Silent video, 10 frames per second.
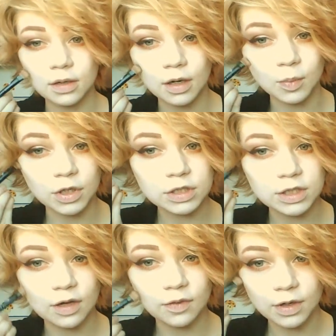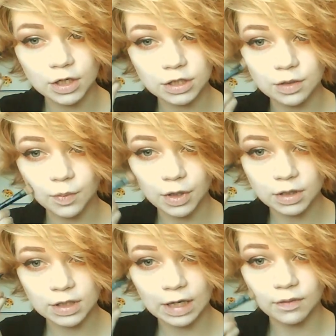Not much definition, but
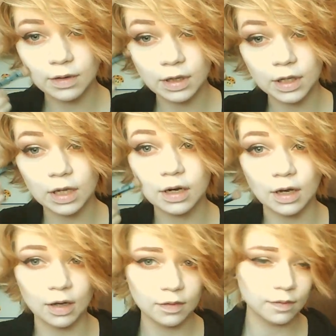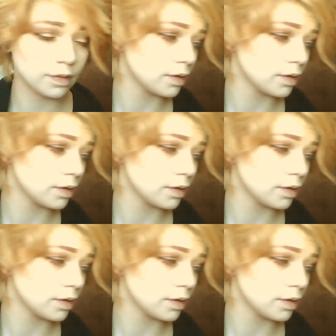definitely enough.